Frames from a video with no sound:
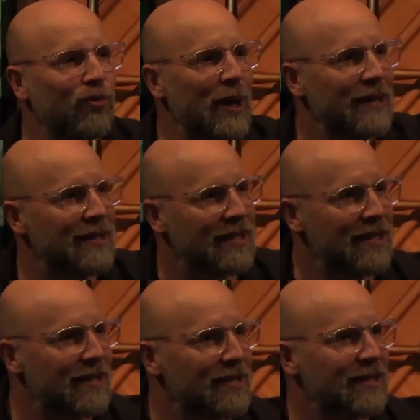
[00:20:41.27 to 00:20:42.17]

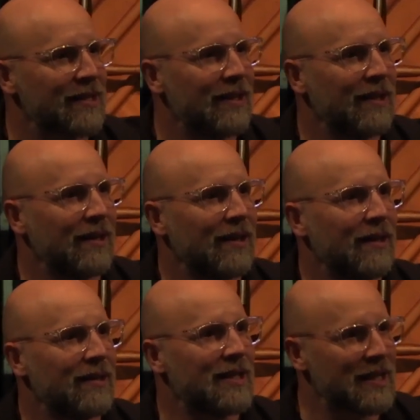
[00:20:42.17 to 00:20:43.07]
witnesses
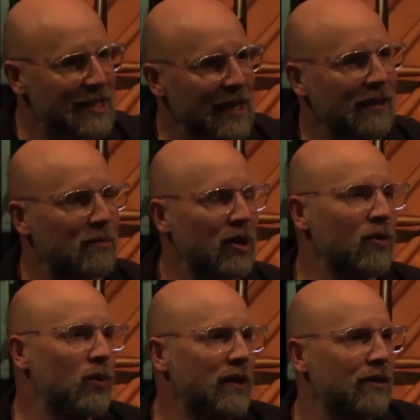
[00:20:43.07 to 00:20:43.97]
to
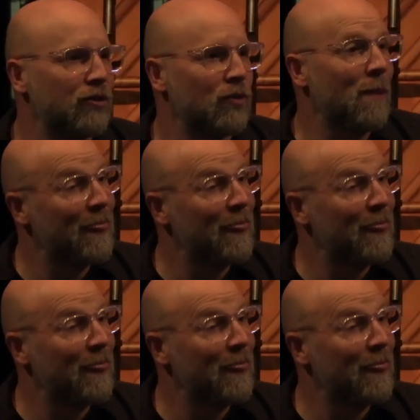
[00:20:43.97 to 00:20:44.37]
celebrate with you.